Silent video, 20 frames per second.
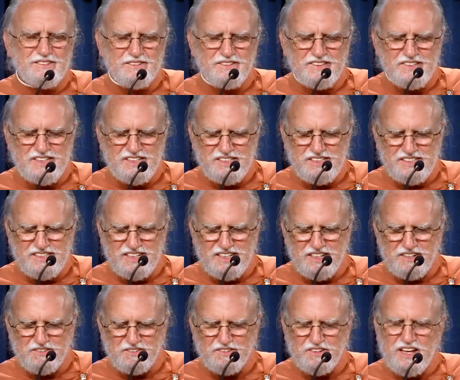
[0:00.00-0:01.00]
instead
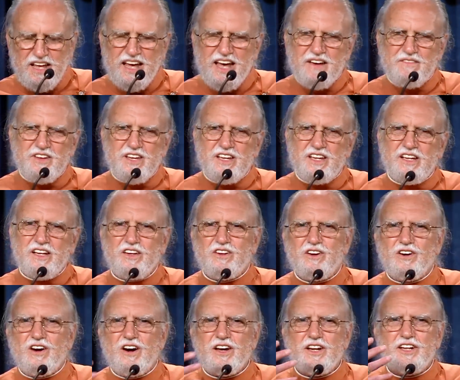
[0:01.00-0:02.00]
of having
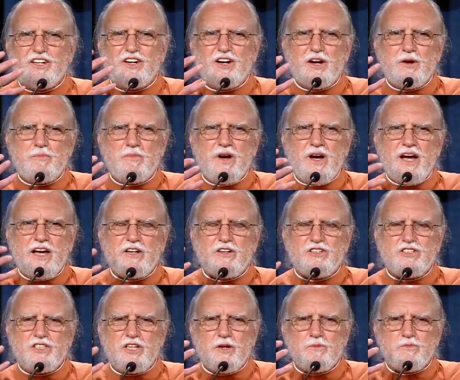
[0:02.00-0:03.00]
God in our mind or
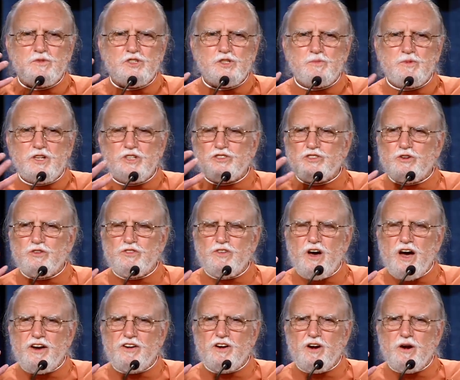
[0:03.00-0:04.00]
some spiritual
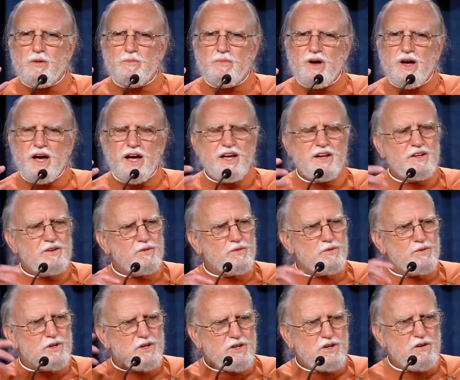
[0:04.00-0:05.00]
thought in our mind,
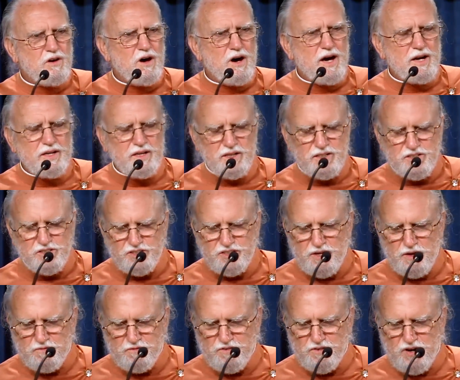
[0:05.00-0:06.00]
we're caught in
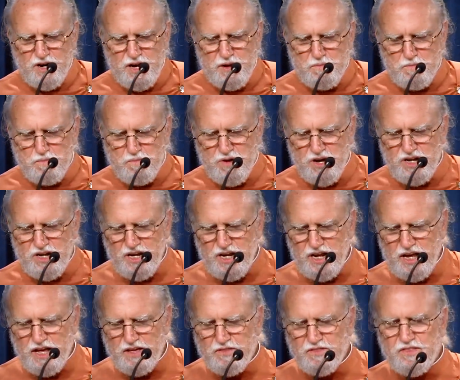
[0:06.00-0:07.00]
some very
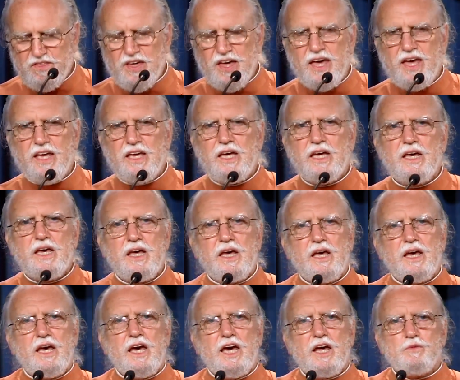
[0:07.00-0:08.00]
mundane thing.
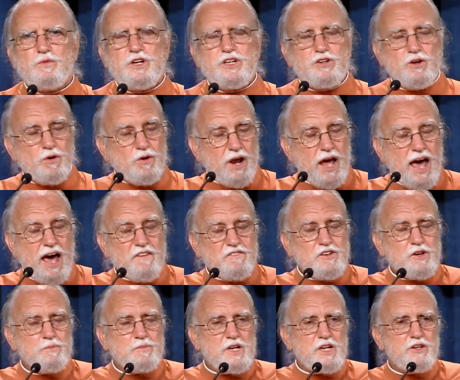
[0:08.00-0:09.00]
And we don't have
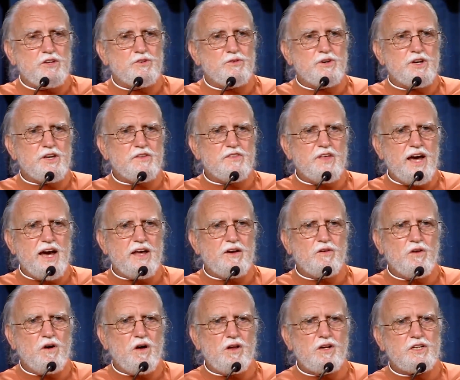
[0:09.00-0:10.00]
to be doing that.
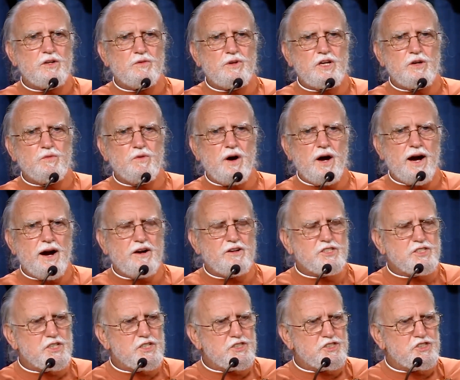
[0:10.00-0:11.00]
All it
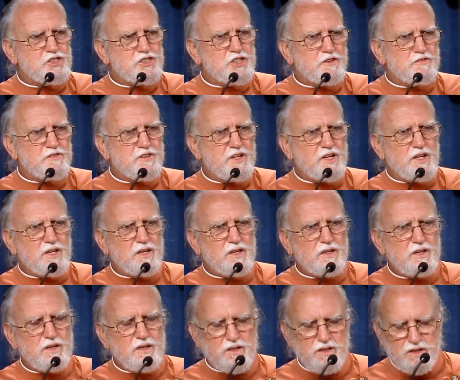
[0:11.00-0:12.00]
requires is shifting
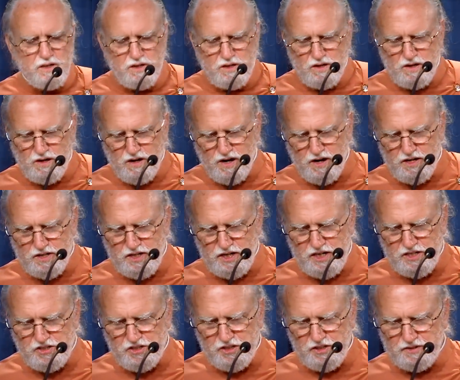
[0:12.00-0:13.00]
our
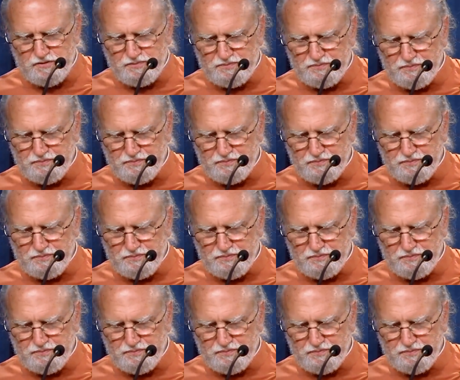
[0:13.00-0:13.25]
attention.